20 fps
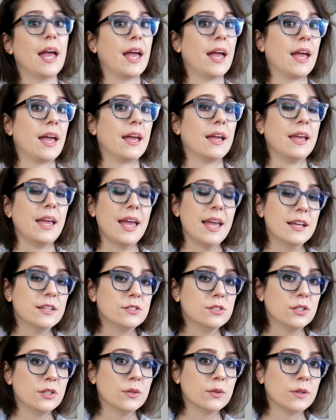a cake
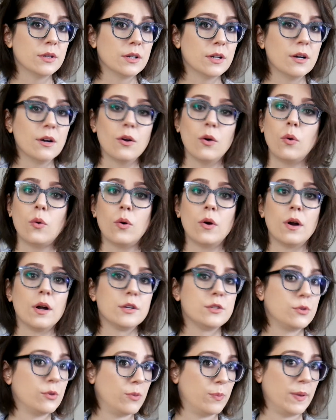skewer or
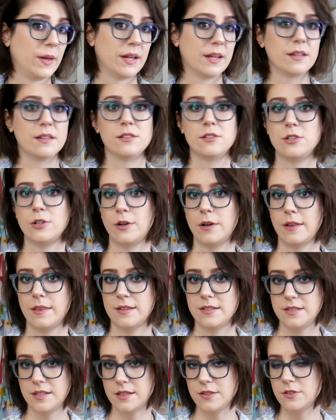a toothpick inserted in
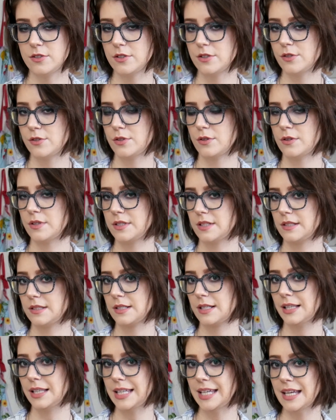the center. As soon as
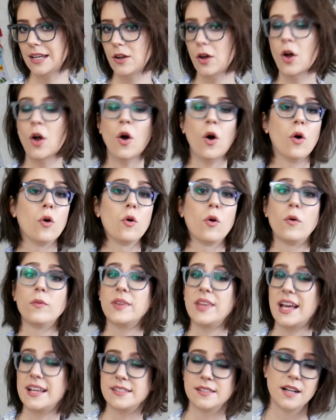it's clean or
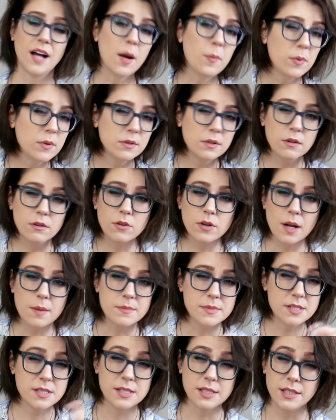only has a couple little
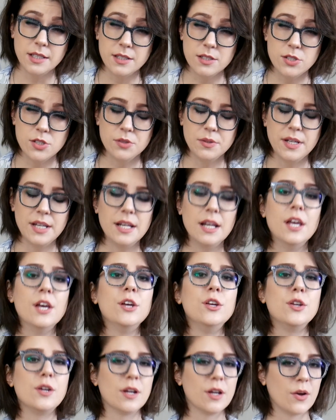crumbs sticking to it,
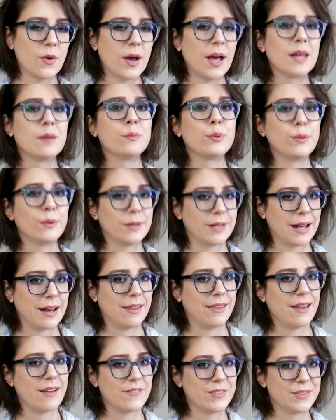you can go ahead and pull it out of the